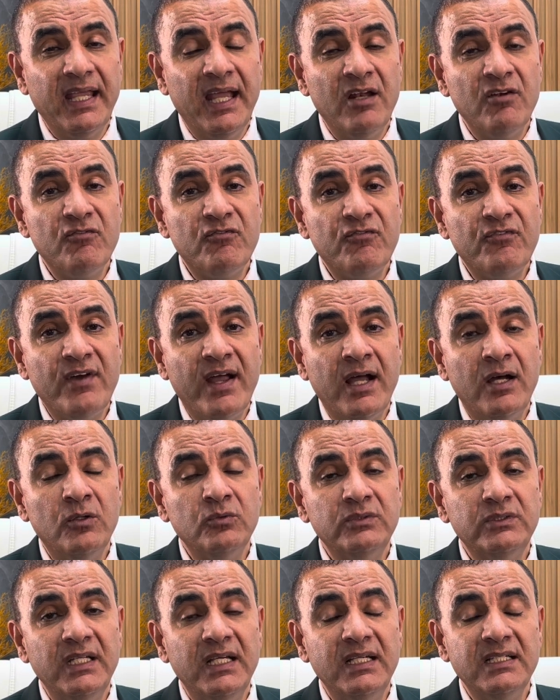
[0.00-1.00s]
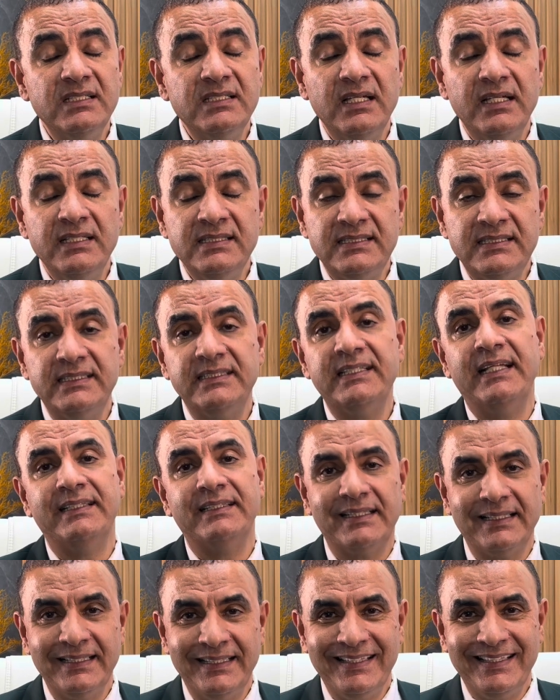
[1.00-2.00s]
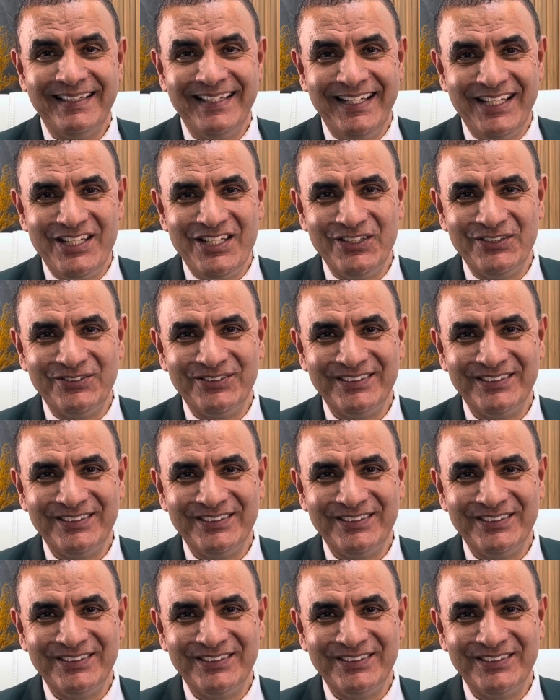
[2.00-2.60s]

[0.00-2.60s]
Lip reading: and found incidentally. Thank you.